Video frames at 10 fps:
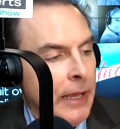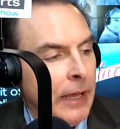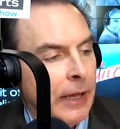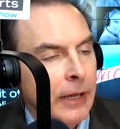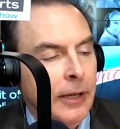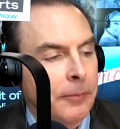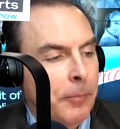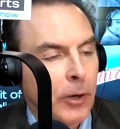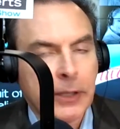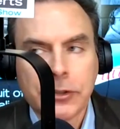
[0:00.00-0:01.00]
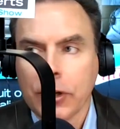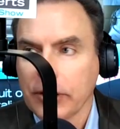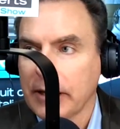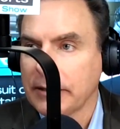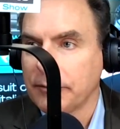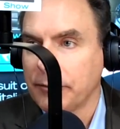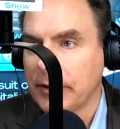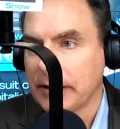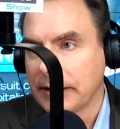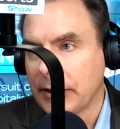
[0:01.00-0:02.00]
Markets are kind
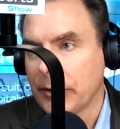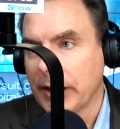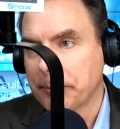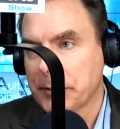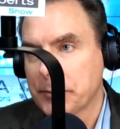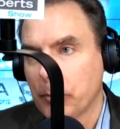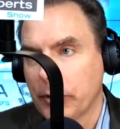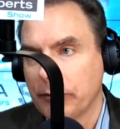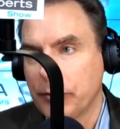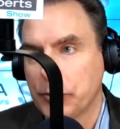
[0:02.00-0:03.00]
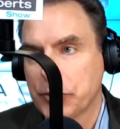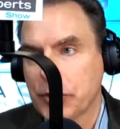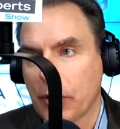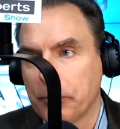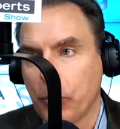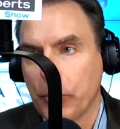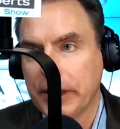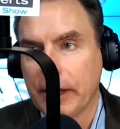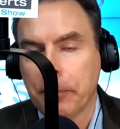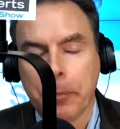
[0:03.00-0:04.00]
of gearing up this morning. Futures are
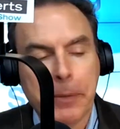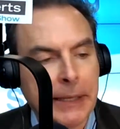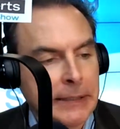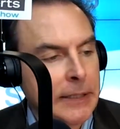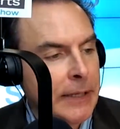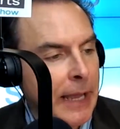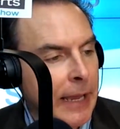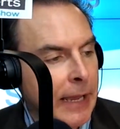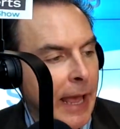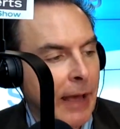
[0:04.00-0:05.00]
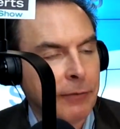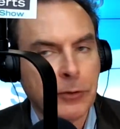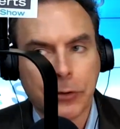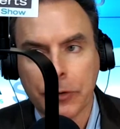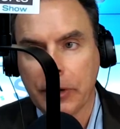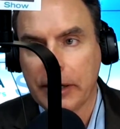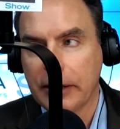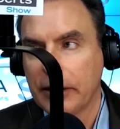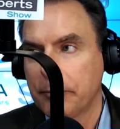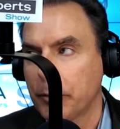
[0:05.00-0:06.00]
pointing up a bit today after
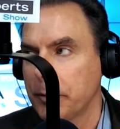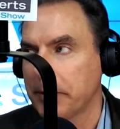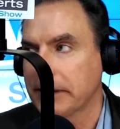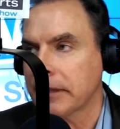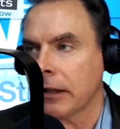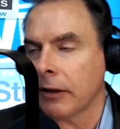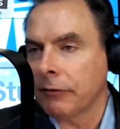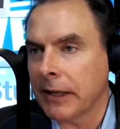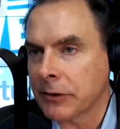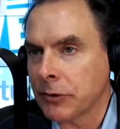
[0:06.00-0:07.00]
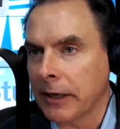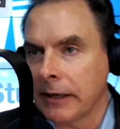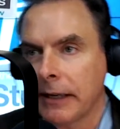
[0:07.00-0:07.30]
a pretty big sell-off yesterday.